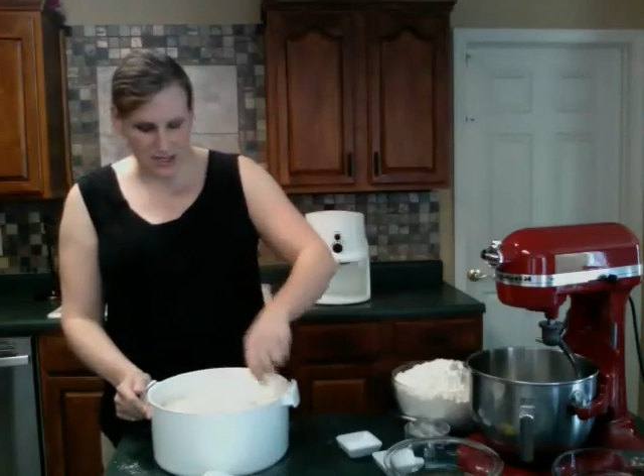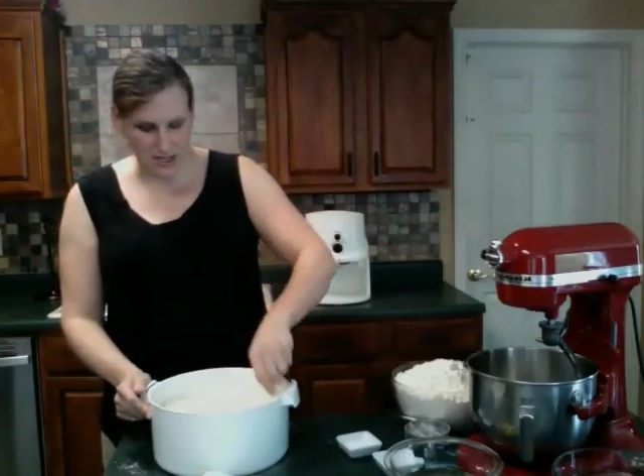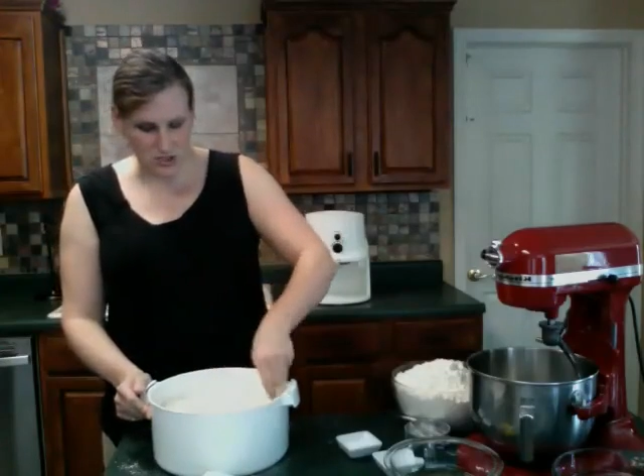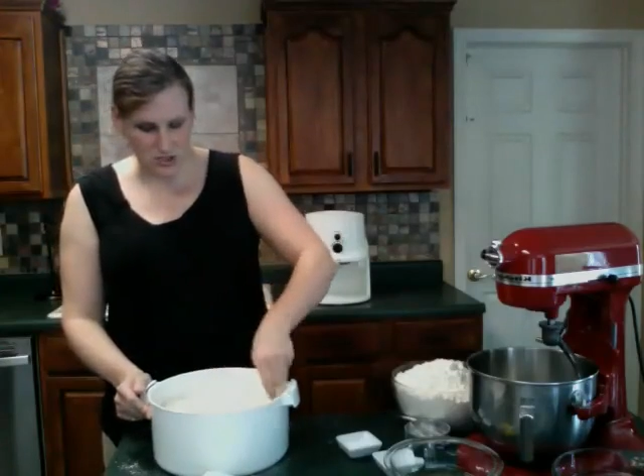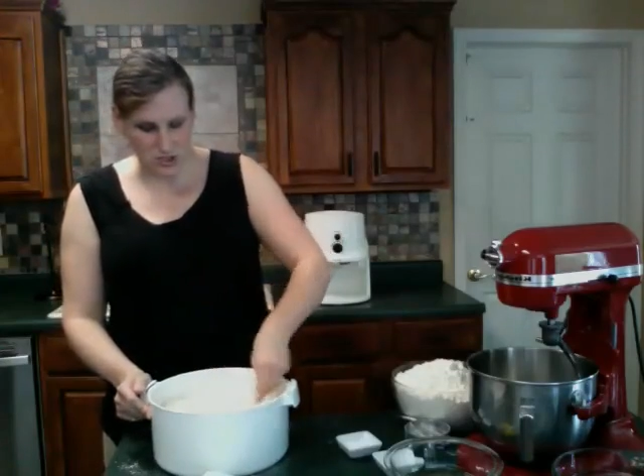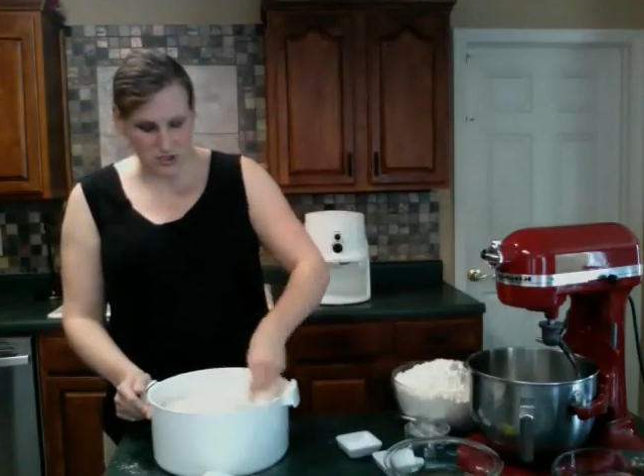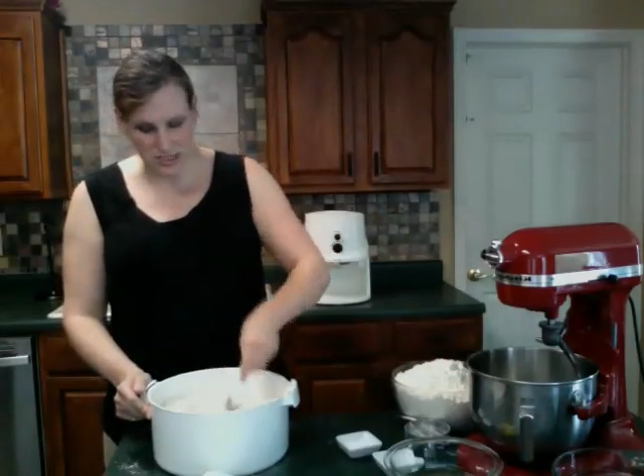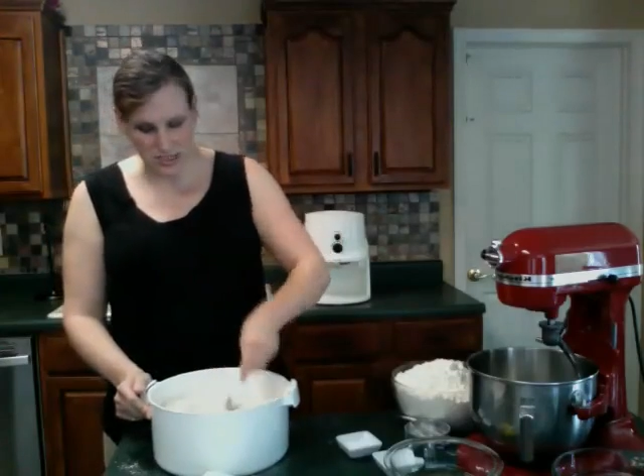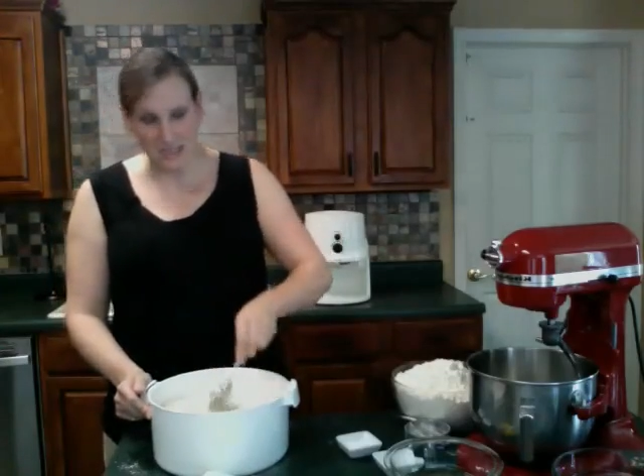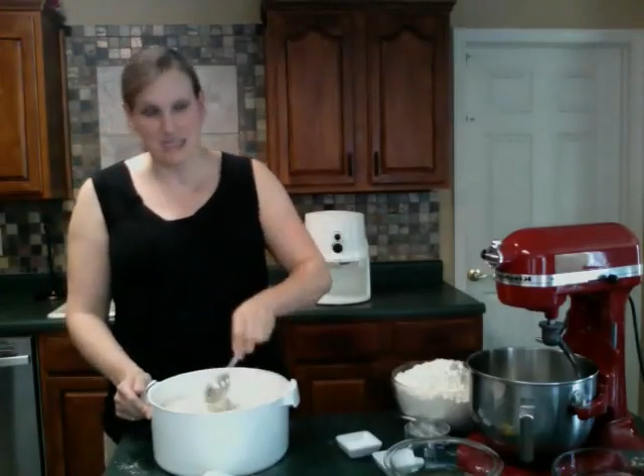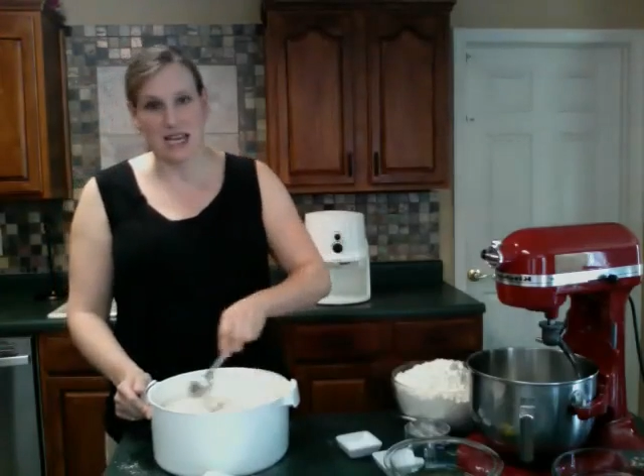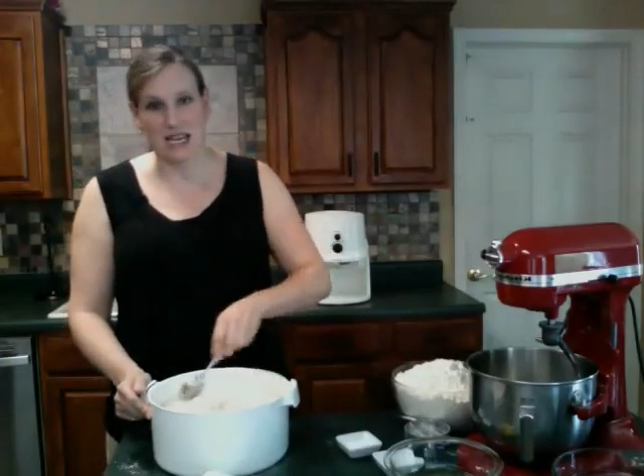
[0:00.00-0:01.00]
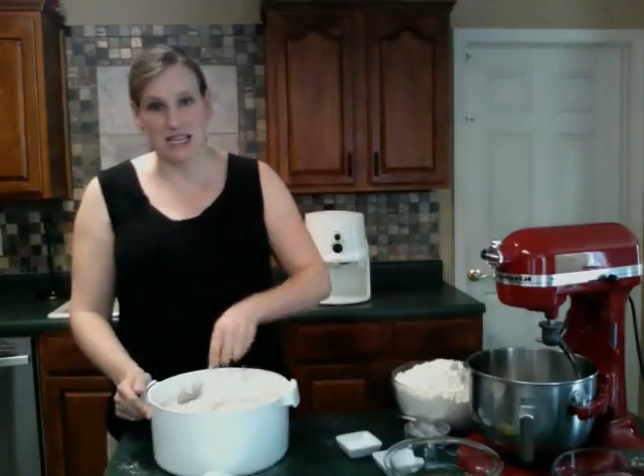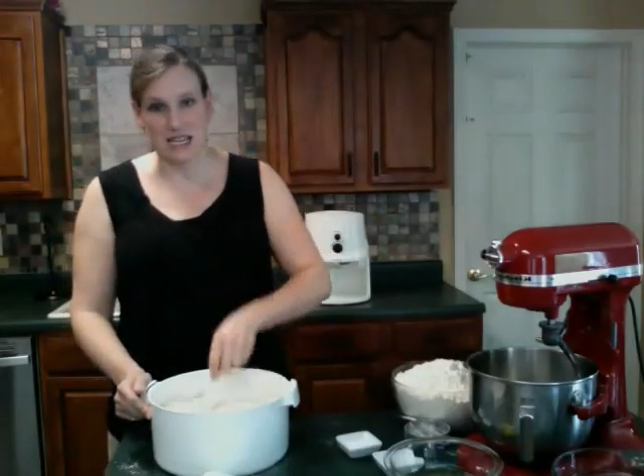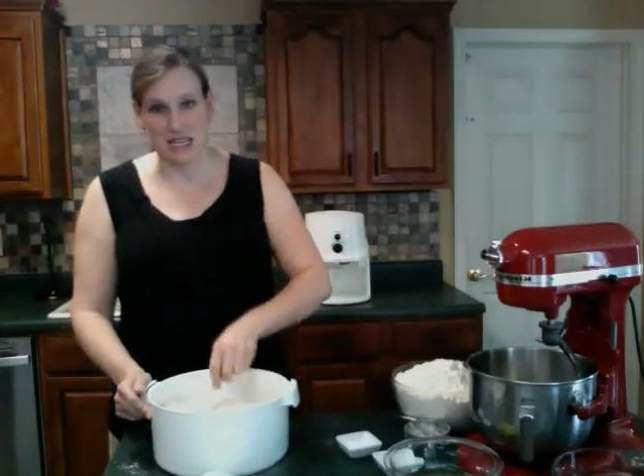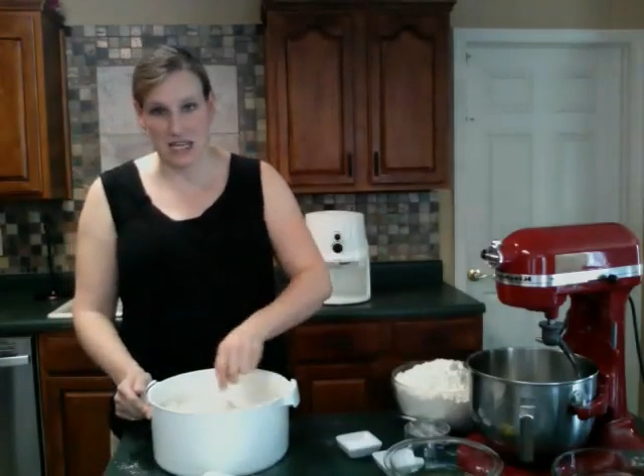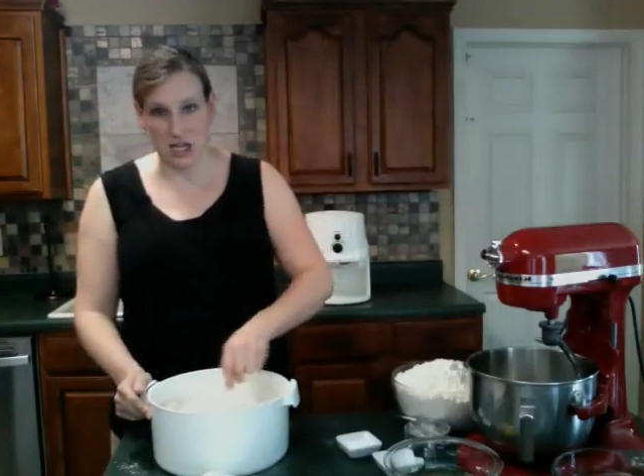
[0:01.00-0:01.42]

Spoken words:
likes to stick his hand in